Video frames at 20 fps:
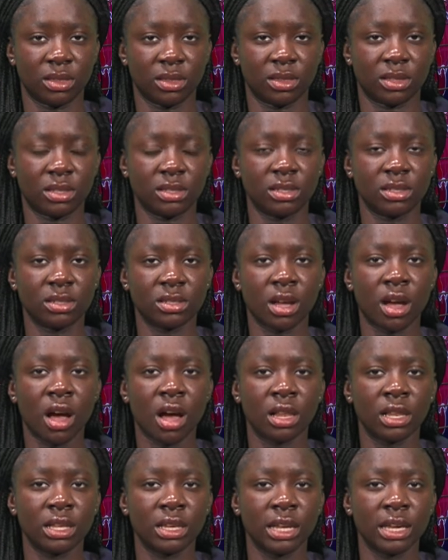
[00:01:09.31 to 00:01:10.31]
This is a
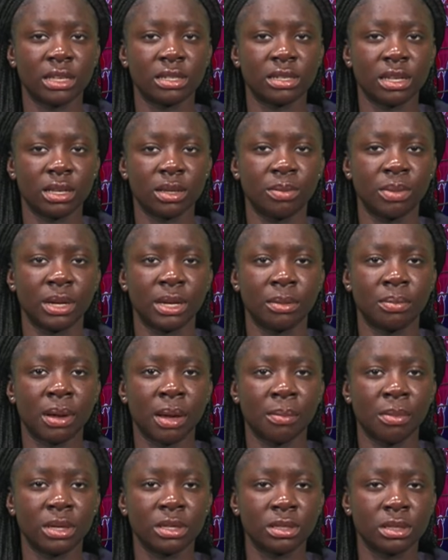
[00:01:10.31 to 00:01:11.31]
holiday celebrated
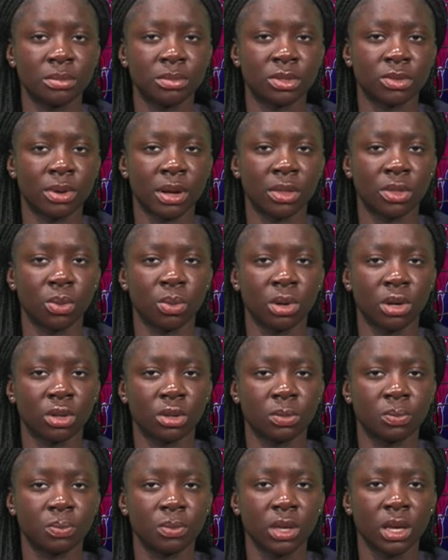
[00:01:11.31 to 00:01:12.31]
by Muslims around the
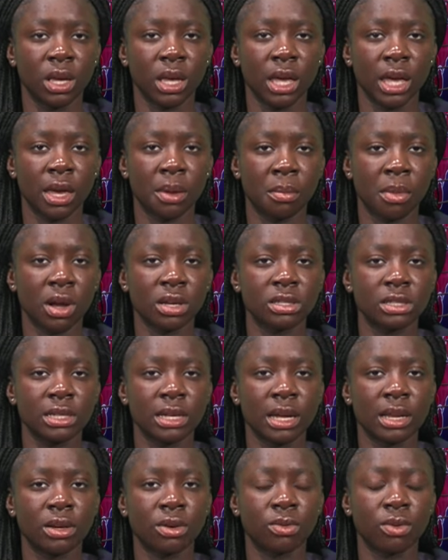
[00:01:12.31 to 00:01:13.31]
world. It marks
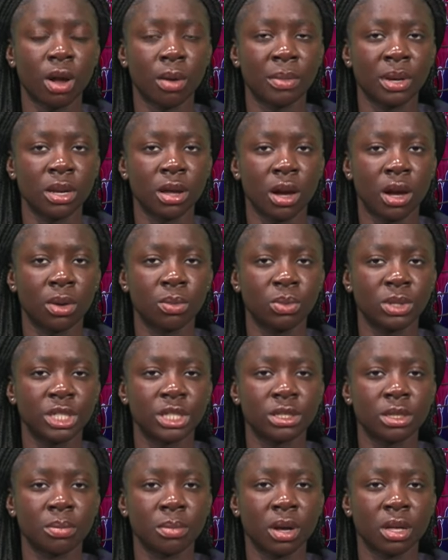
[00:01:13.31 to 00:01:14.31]
the end of Ramadan,
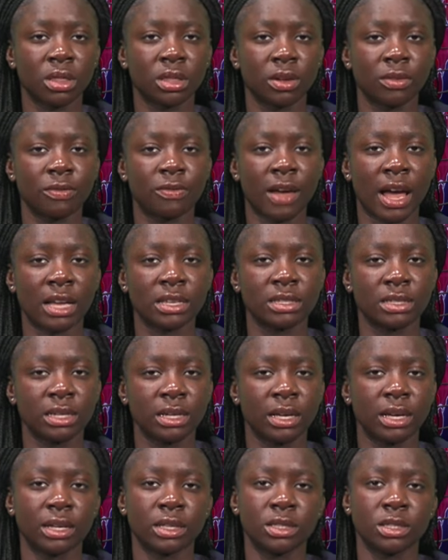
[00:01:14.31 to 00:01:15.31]
which is a month of
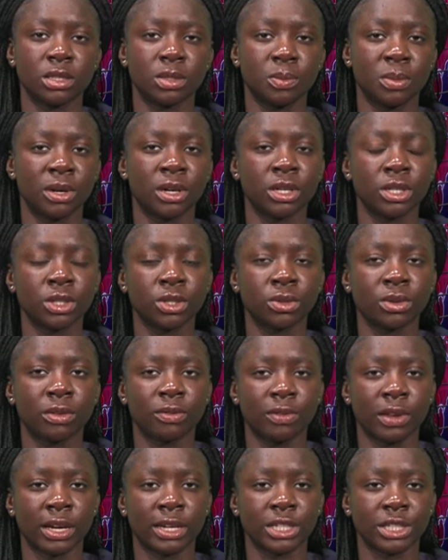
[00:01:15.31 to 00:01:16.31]
fasting and spiritual
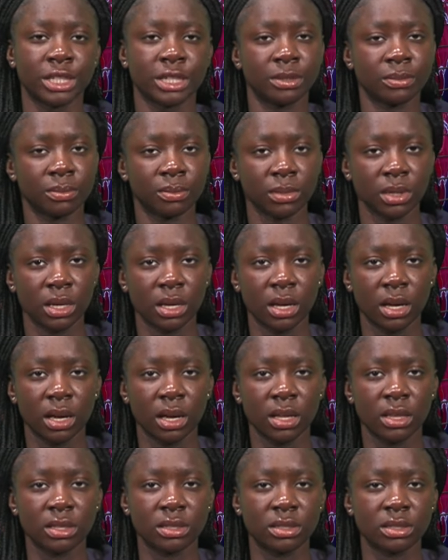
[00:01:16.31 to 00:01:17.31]
reflection.
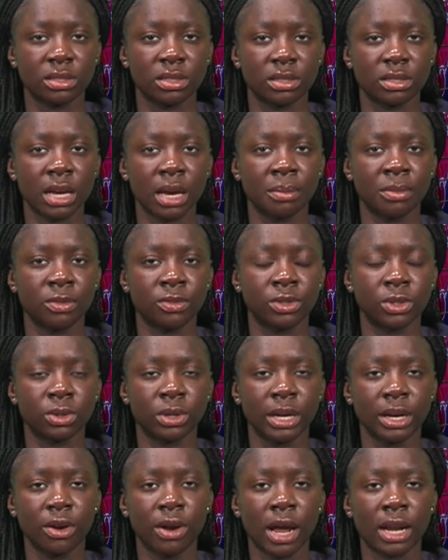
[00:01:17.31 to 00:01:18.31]
This is a time of
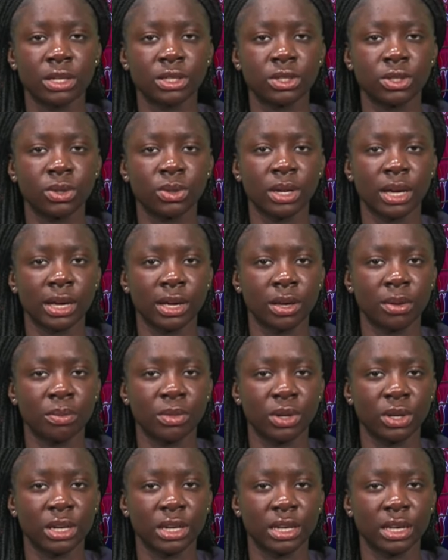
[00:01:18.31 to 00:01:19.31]
joy, gratitude, and
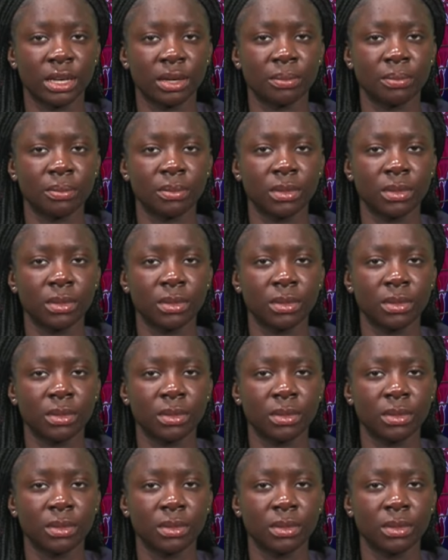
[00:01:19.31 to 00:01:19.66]
community.